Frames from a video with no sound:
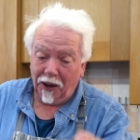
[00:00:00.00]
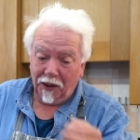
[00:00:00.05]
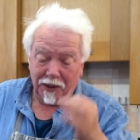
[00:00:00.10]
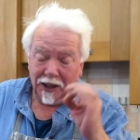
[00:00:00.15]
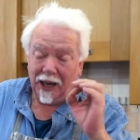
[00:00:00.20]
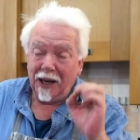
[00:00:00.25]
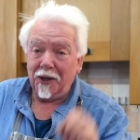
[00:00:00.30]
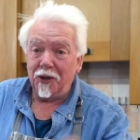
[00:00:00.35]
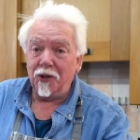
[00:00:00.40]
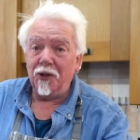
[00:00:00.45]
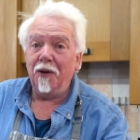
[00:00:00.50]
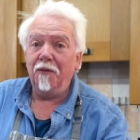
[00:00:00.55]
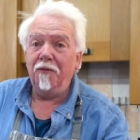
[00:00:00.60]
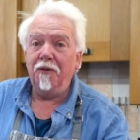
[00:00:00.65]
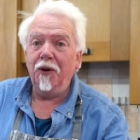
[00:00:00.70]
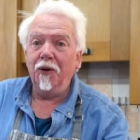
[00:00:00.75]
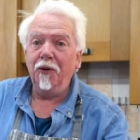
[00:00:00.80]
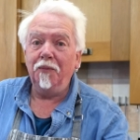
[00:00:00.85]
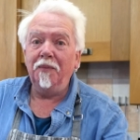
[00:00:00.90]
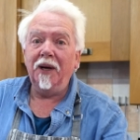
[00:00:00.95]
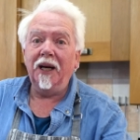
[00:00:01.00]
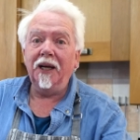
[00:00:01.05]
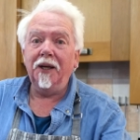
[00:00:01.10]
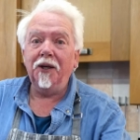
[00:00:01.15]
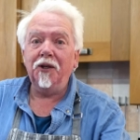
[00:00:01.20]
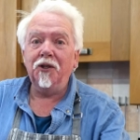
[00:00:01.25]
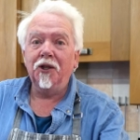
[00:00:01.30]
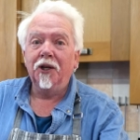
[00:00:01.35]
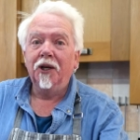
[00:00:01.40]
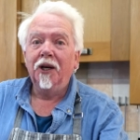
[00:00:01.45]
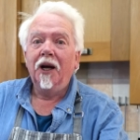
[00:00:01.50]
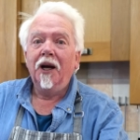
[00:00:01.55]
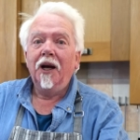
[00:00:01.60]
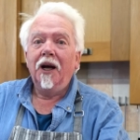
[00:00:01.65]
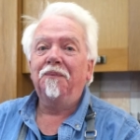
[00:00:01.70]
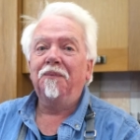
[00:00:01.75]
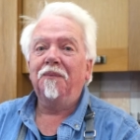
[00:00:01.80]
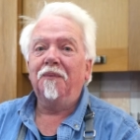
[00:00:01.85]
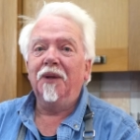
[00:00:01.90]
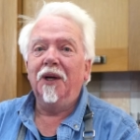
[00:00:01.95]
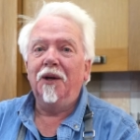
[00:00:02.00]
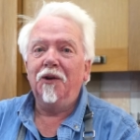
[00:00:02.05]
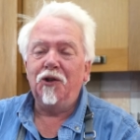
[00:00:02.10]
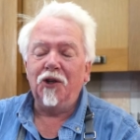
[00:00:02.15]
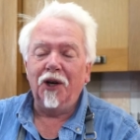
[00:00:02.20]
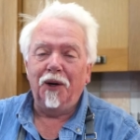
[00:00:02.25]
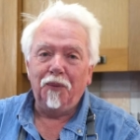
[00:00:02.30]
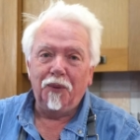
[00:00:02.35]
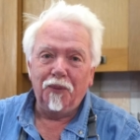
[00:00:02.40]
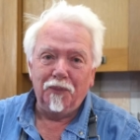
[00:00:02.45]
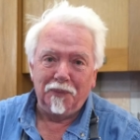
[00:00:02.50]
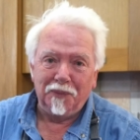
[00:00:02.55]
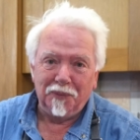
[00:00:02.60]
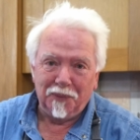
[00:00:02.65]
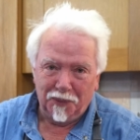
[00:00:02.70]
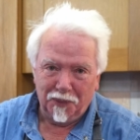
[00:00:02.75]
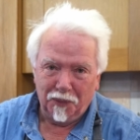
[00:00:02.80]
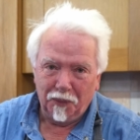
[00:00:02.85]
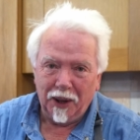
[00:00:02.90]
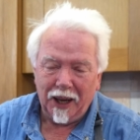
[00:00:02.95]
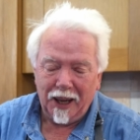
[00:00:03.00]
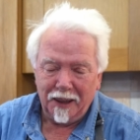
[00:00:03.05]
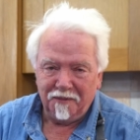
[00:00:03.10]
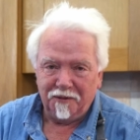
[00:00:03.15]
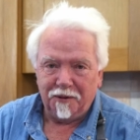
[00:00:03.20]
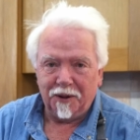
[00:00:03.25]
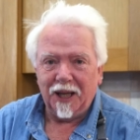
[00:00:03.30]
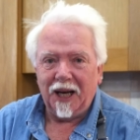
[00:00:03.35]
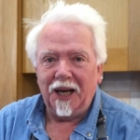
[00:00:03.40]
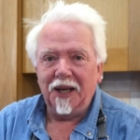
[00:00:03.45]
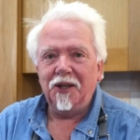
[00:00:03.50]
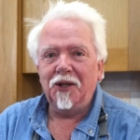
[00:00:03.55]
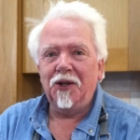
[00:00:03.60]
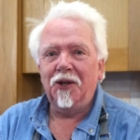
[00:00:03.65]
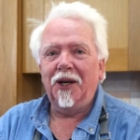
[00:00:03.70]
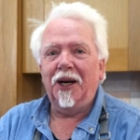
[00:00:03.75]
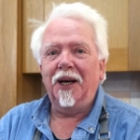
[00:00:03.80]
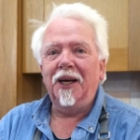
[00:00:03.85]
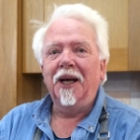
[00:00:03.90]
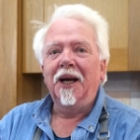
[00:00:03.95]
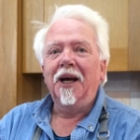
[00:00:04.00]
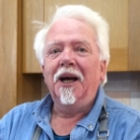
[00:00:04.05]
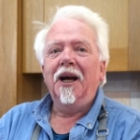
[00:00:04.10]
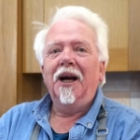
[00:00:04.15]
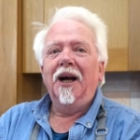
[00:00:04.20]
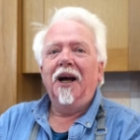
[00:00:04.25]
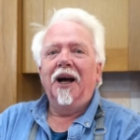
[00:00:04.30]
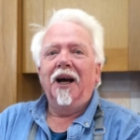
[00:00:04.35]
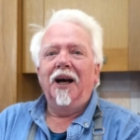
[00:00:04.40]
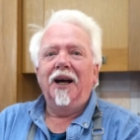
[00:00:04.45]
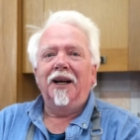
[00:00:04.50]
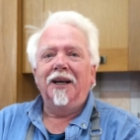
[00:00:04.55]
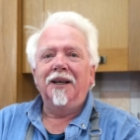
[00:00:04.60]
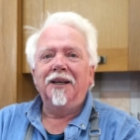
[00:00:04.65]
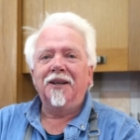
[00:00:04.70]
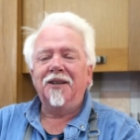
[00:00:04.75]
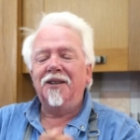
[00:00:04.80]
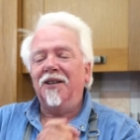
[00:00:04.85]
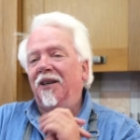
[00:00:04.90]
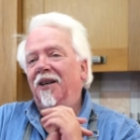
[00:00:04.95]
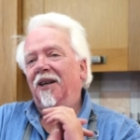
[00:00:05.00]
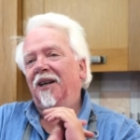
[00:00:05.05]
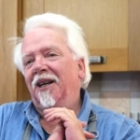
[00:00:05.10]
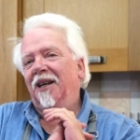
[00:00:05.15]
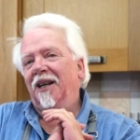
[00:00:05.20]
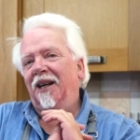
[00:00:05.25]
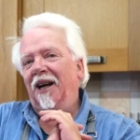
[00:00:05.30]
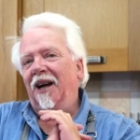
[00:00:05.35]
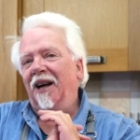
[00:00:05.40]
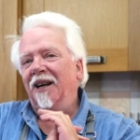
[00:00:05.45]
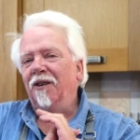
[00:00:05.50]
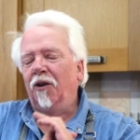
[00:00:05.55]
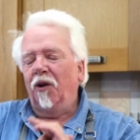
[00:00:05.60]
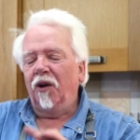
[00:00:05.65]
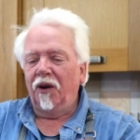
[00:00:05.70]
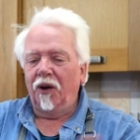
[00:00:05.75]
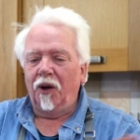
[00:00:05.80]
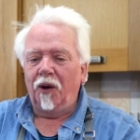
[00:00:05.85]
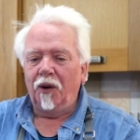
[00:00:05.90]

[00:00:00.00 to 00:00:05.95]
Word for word: less if you can manage. So we'll aim for that today. And I got a lot